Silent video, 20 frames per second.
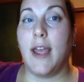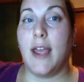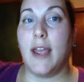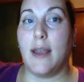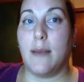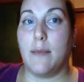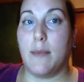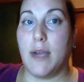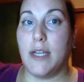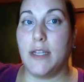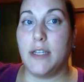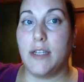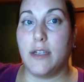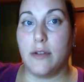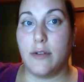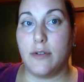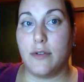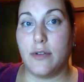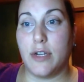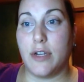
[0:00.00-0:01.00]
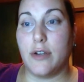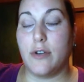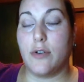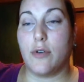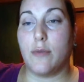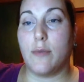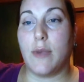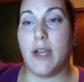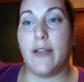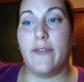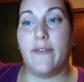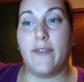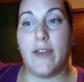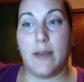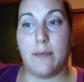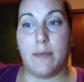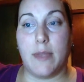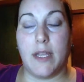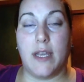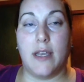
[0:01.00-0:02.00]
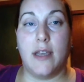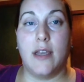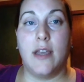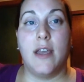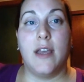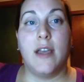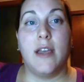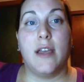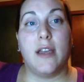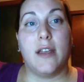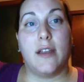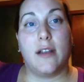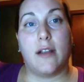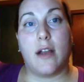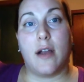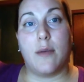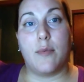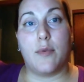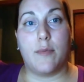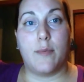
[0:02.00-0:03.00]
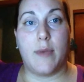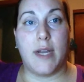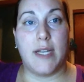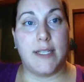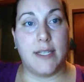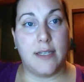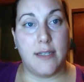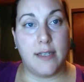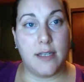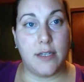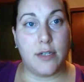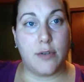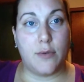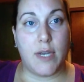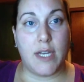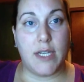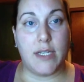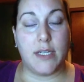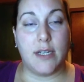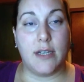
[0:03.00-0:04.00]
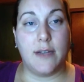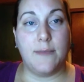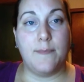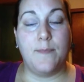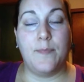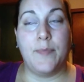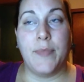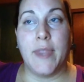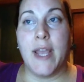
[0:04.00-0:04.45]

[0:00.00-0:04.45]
and my children or my family in a compromising situation.